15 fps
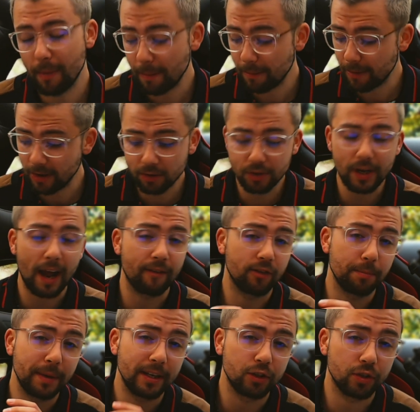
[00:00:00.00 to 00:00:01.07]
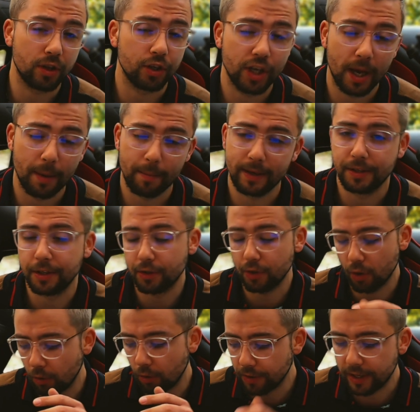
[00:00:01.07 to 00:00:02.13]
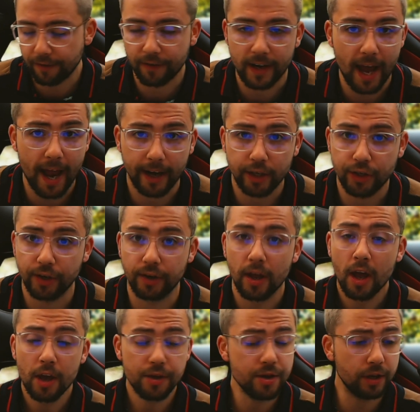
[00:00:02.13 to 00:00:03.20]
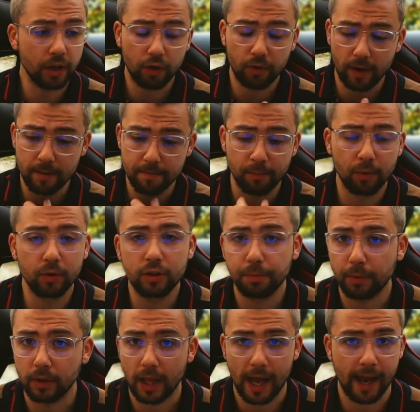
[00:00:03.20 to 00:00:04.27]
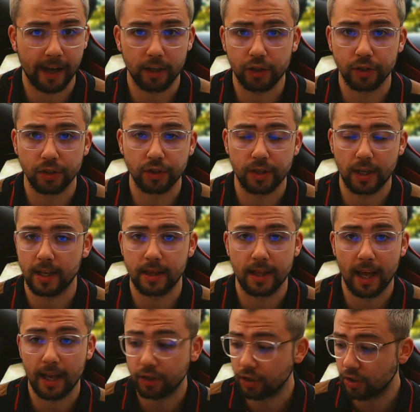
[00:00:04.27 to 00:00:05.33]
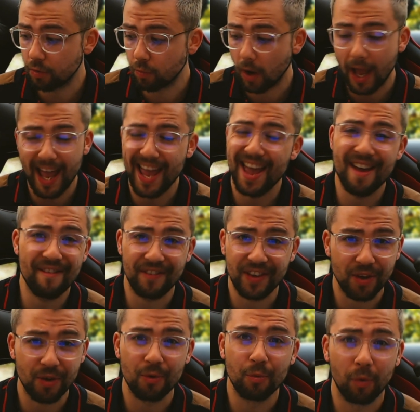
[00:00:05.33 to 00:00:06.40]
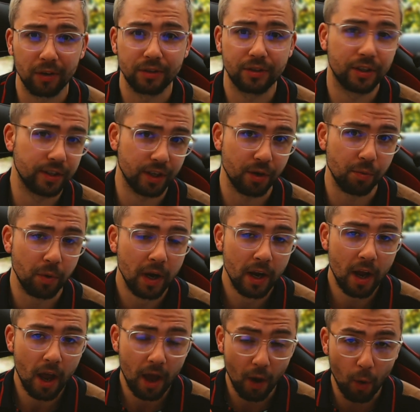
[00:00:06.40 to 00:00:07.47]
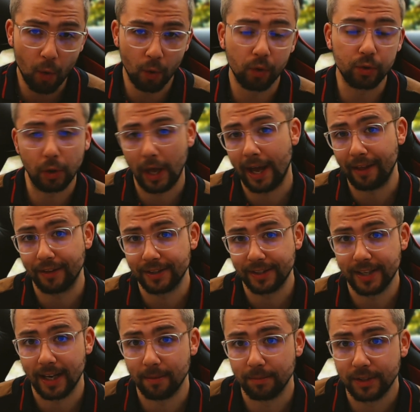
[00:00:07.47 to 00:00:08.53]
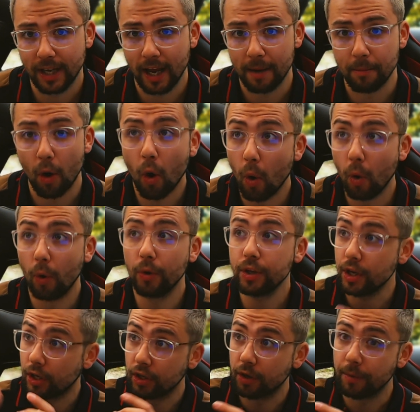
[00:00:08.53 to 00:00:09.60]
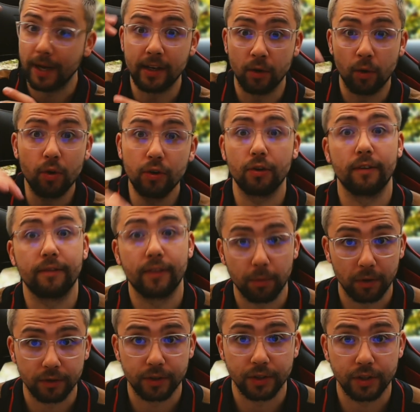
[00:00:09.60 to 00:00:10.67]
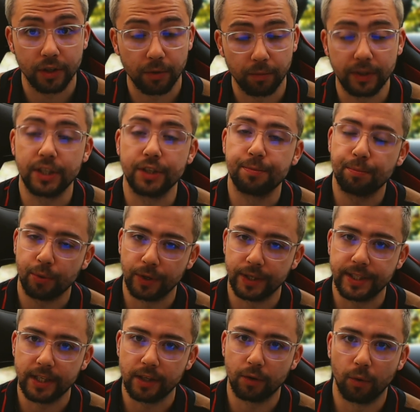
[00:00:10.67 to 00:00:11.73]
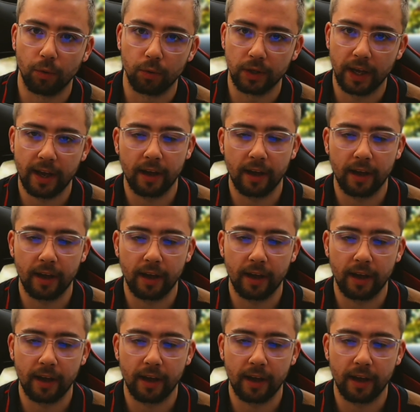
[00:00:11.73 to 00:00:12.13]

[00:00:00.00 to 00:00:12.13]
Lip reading: Remember, it doesn't have to be just a chat message or a different action. You can create multiple actions in there to do whatever you want to do all at the same time, or you can do it in order if you wanted to, which is pretty cool.